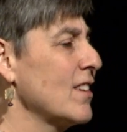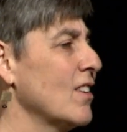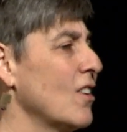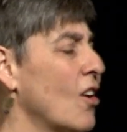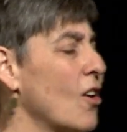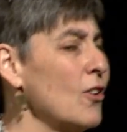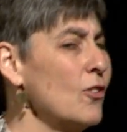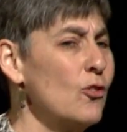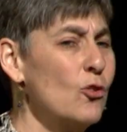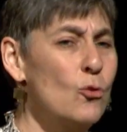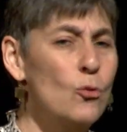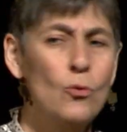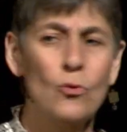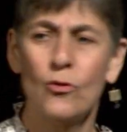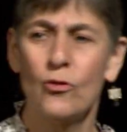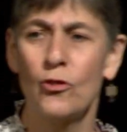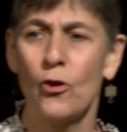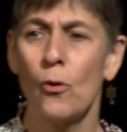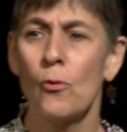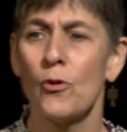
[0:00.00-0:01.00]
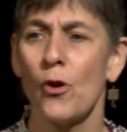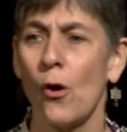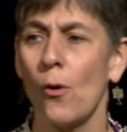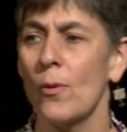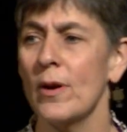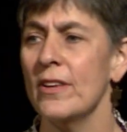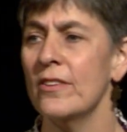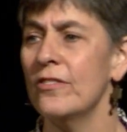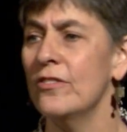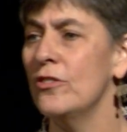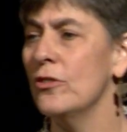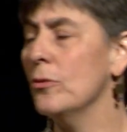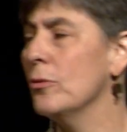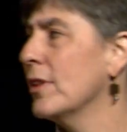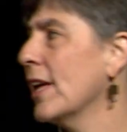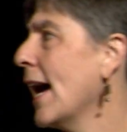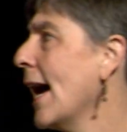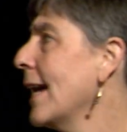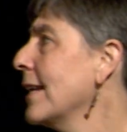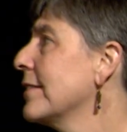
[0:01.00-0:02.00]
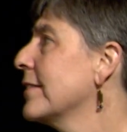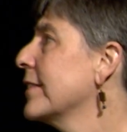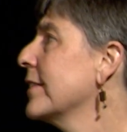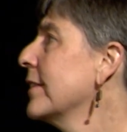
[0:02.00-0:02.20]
our schools don't always do that.